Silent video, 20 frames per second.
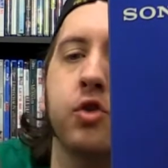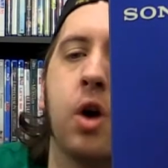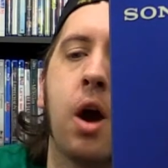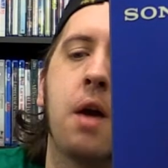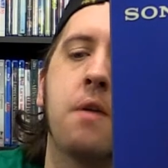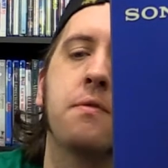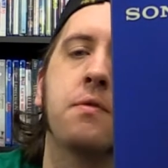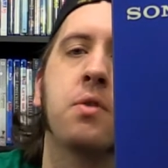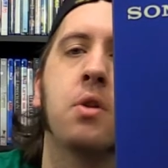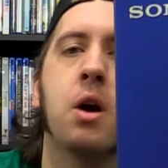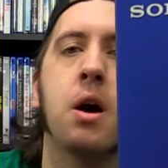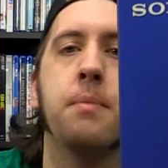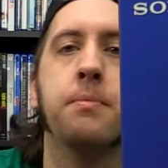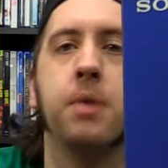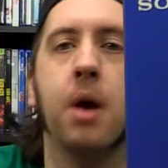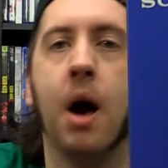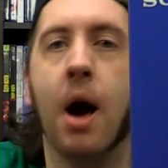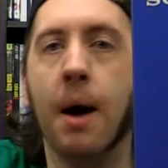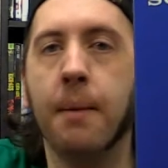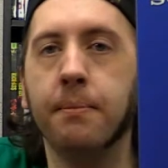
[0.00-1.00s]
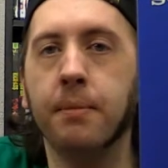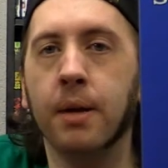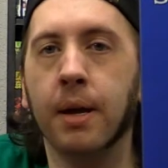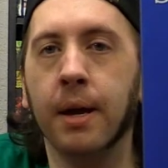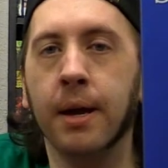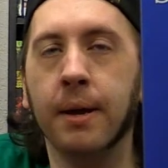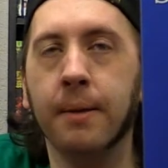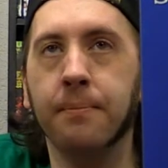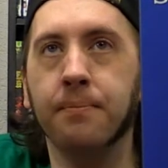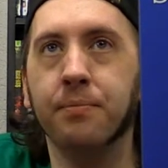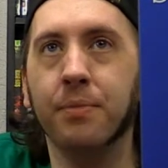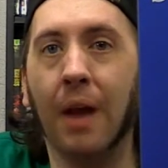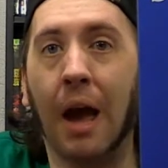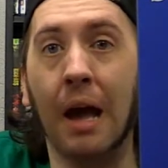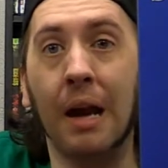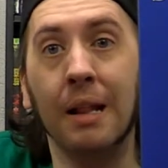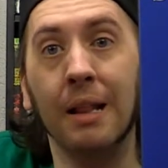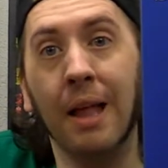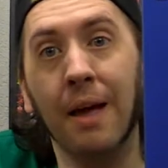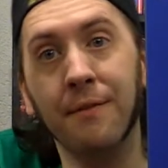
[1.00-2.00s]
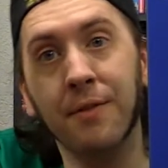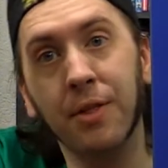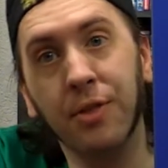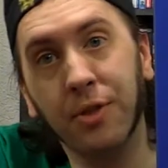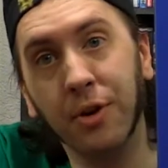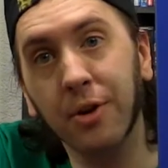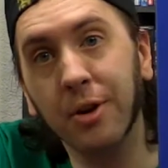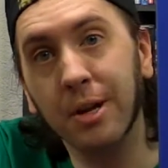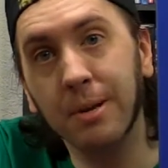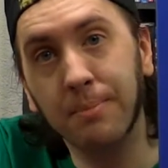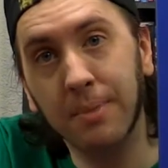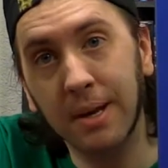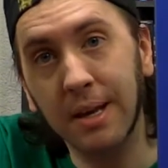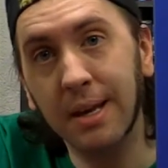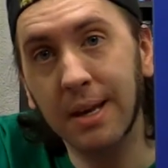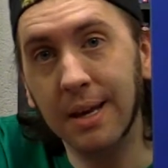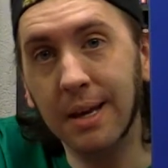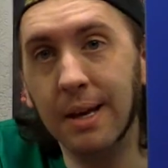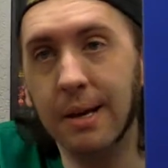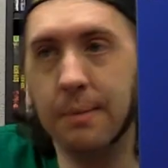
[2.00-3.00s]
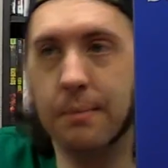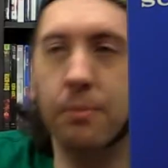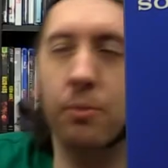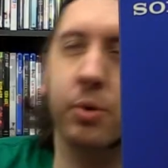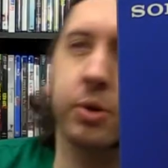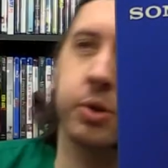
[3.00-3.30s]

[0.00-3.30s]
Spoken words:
Drive Club to update at 11:30 p.m.